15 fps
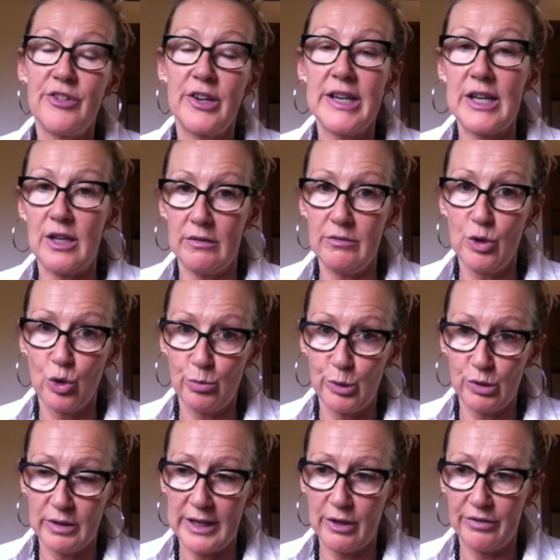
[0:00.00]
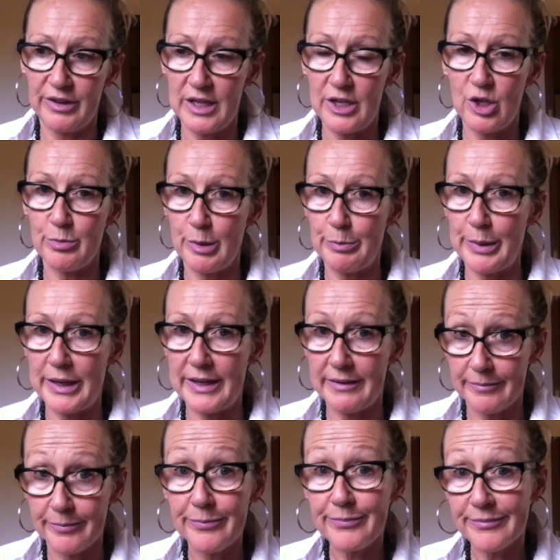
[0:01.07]
any normal, healthy human
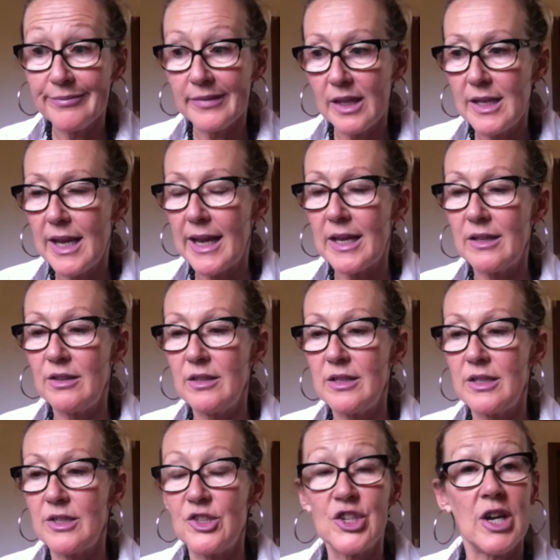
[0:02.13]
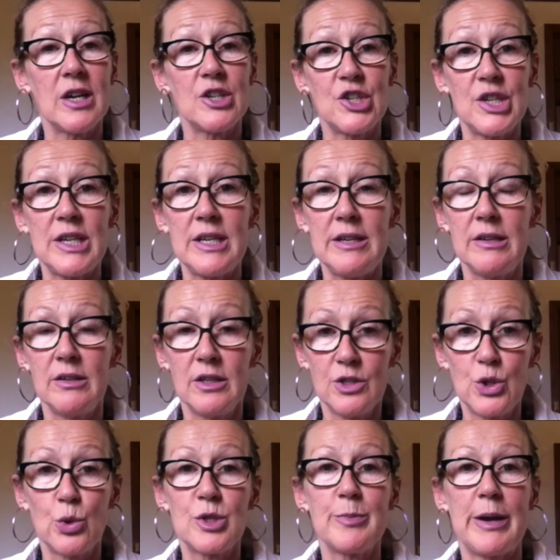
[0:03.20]
being. And the diet
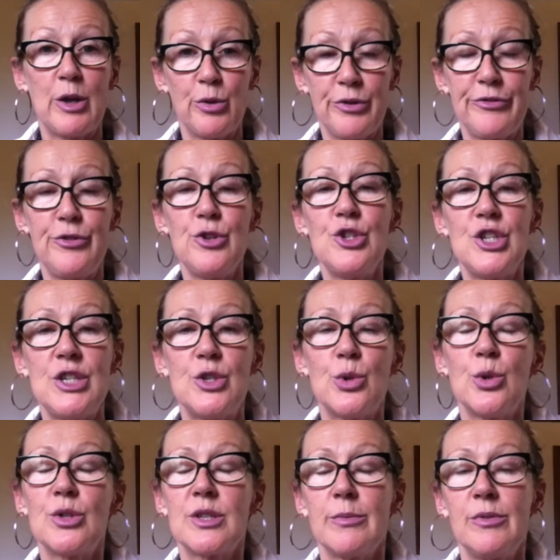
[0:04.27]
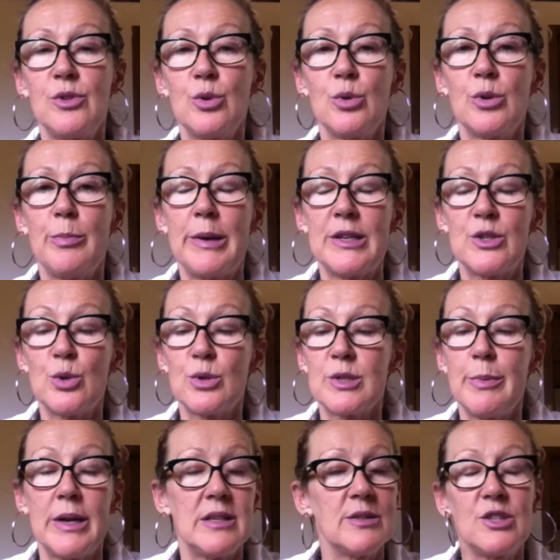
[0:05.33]
talks about all the food she talks about.
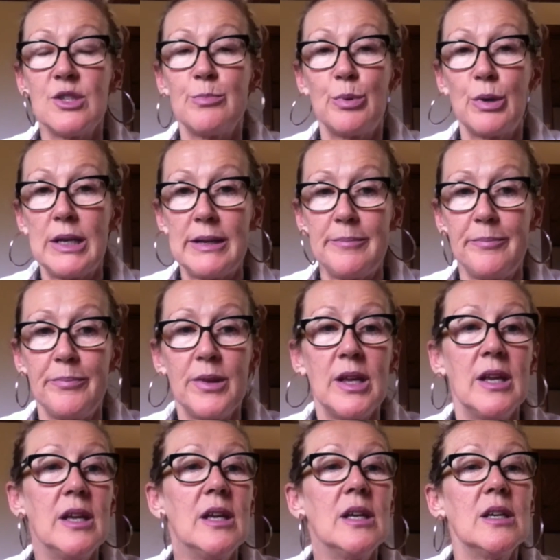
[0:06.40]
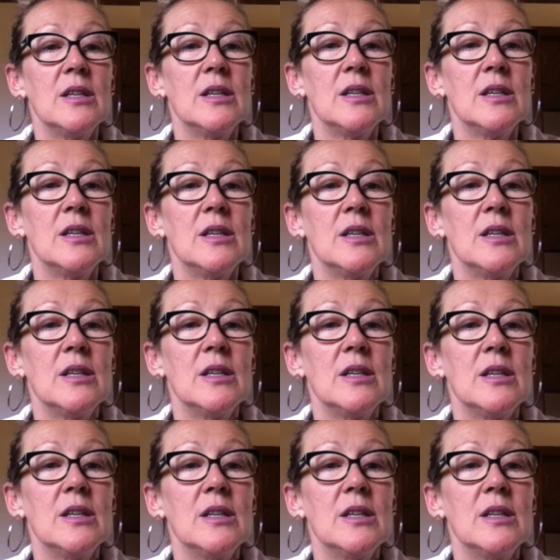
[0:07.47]
It's just brilliant. So